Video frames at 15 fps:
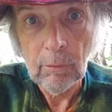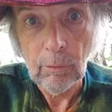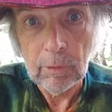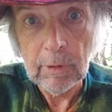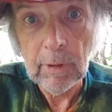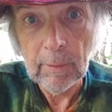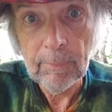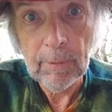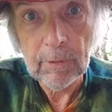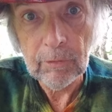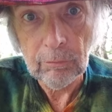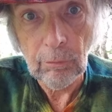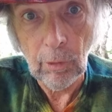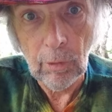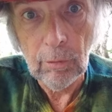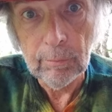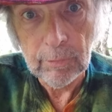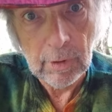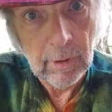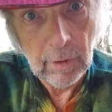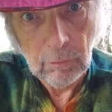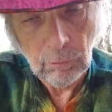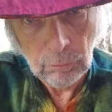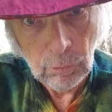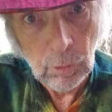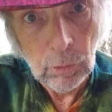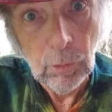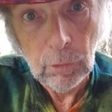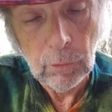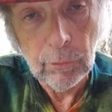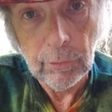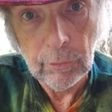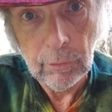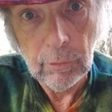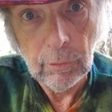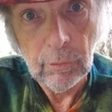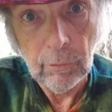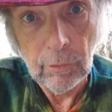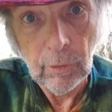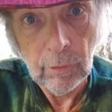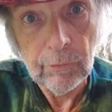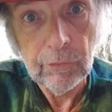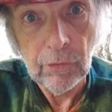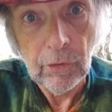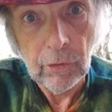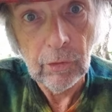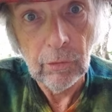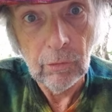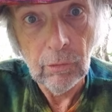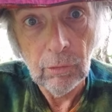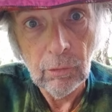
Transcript: when hippies roamed and ruled the Aegean.